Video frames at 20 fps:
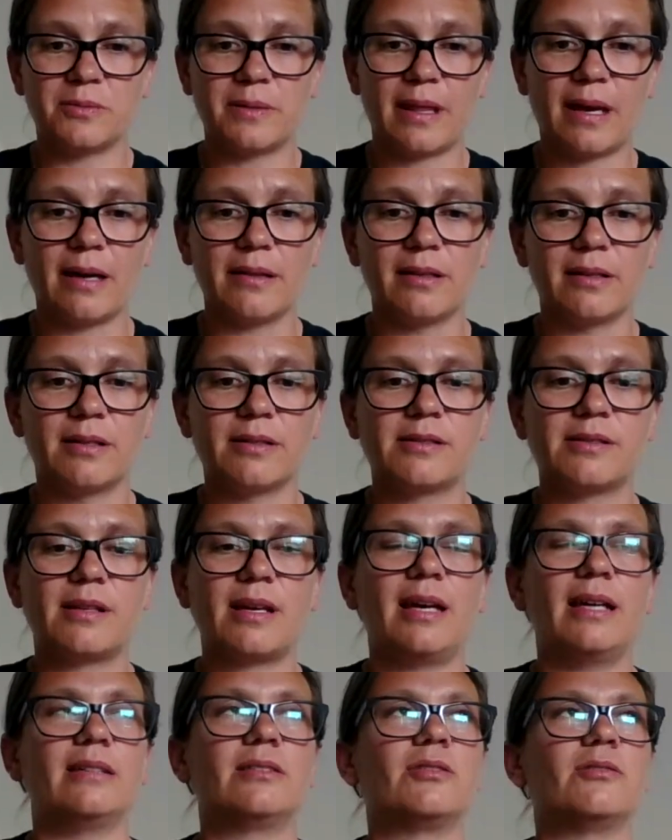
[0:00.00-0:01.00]
with others
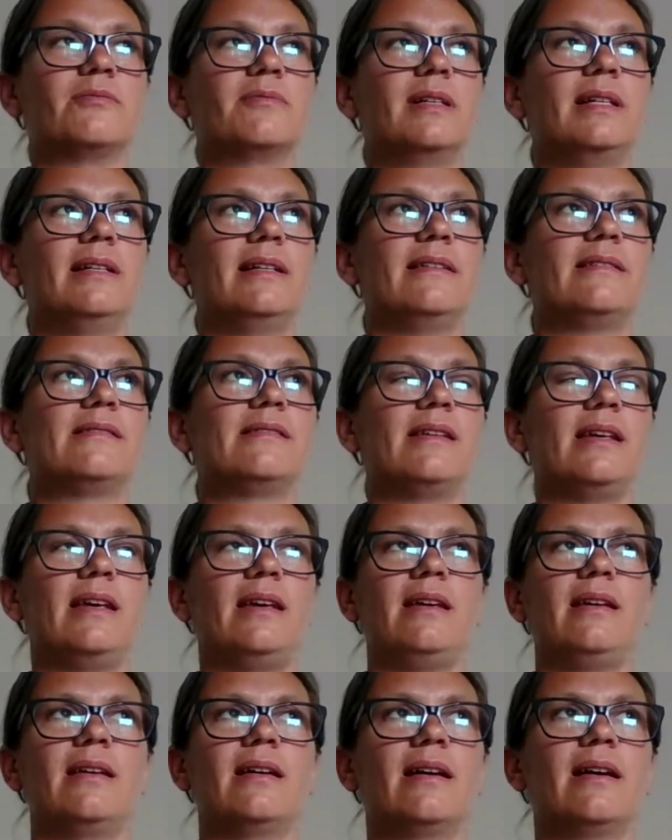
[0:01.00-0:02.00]
and to really
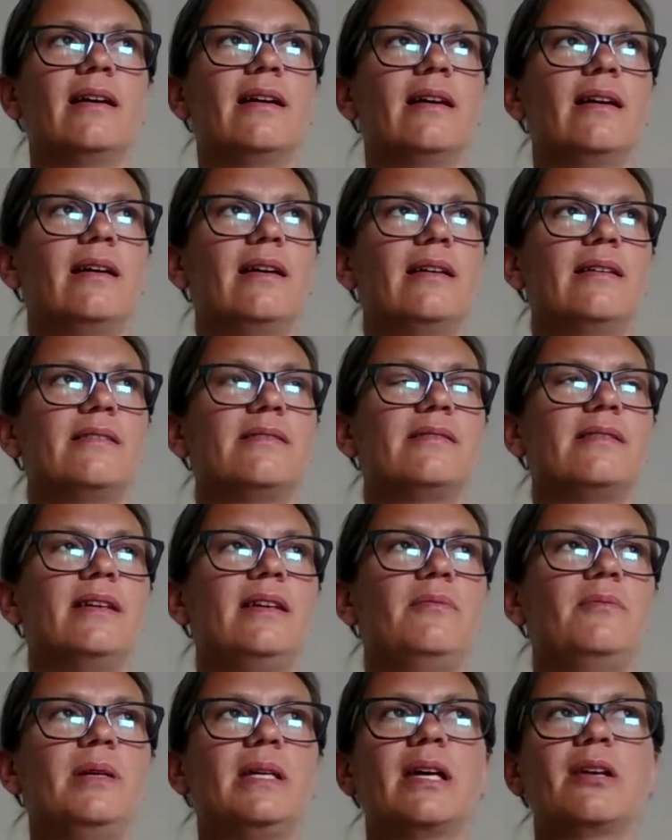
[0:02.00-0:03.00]
see
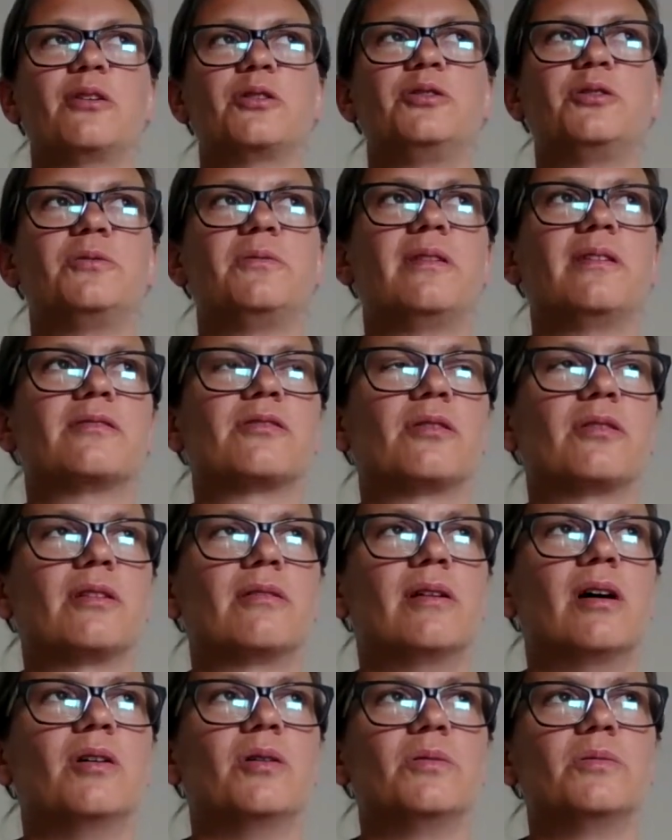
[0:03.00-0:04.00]
we cannot do this on
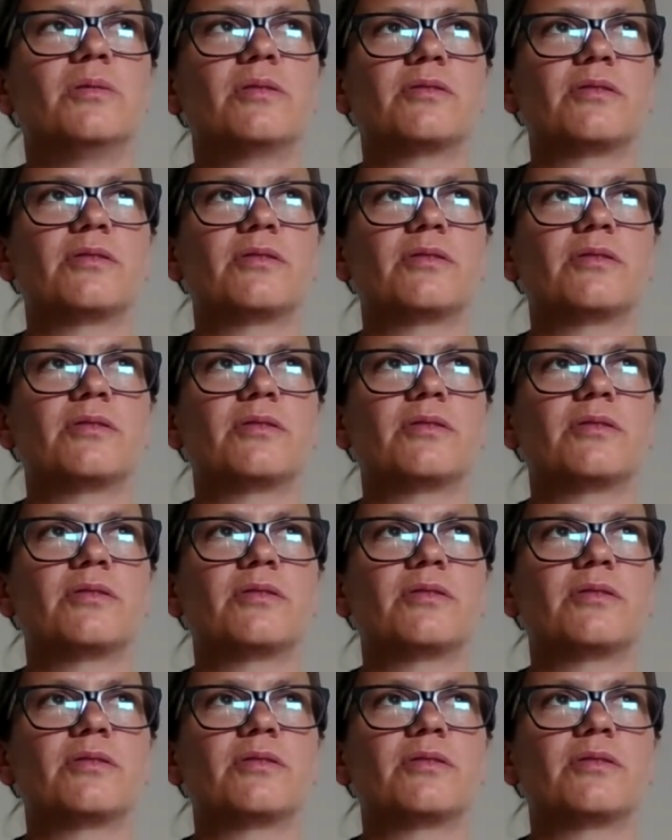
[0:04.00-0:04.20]
our own.